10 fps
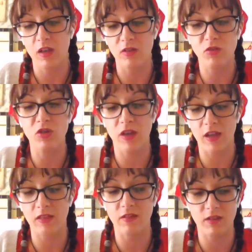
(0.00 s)
You should
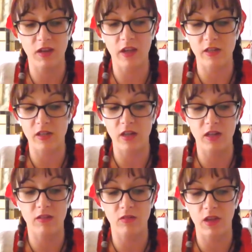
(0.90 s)
end this connection.
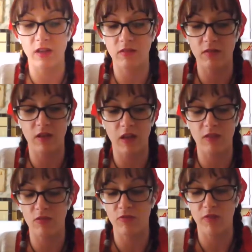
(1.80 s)

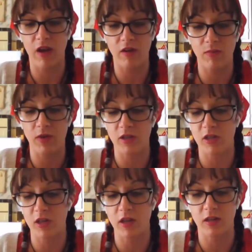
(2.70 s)
It's very
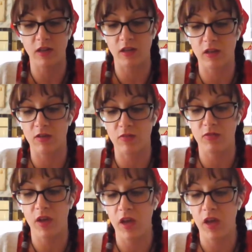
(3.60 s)
much addictive.